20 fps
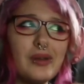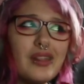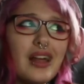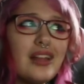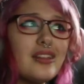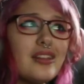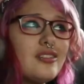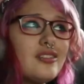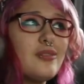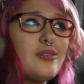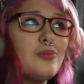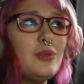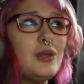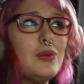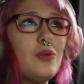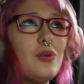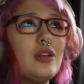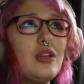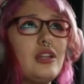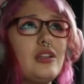That's just me
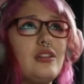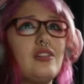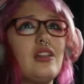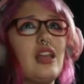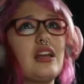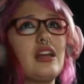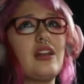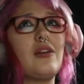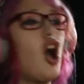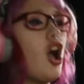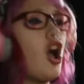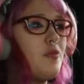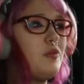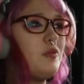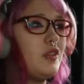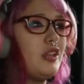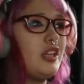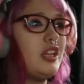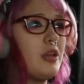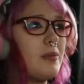wanting to, like, I've been
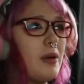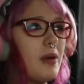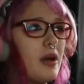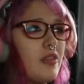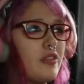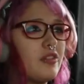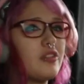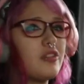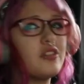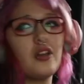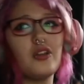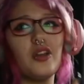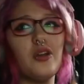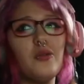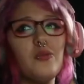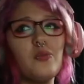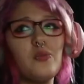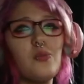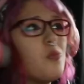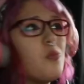thinking about this because I
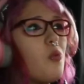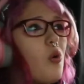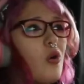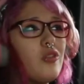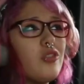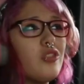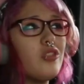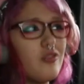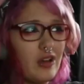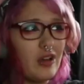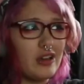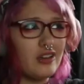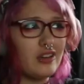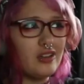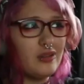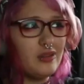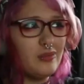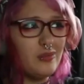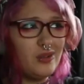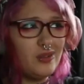don't want the red
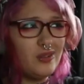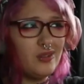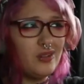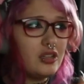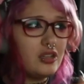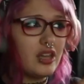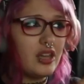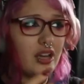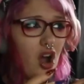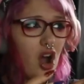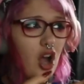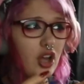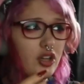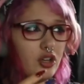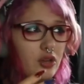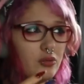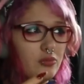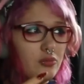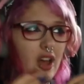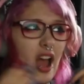anymore. Like,
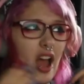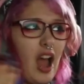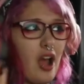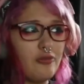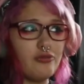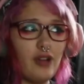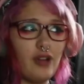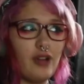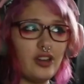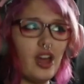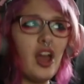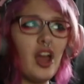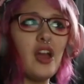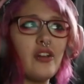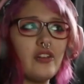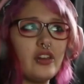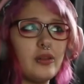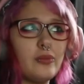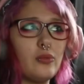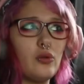I don't have red
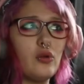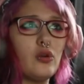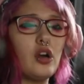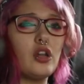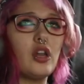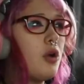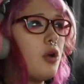hair anymore.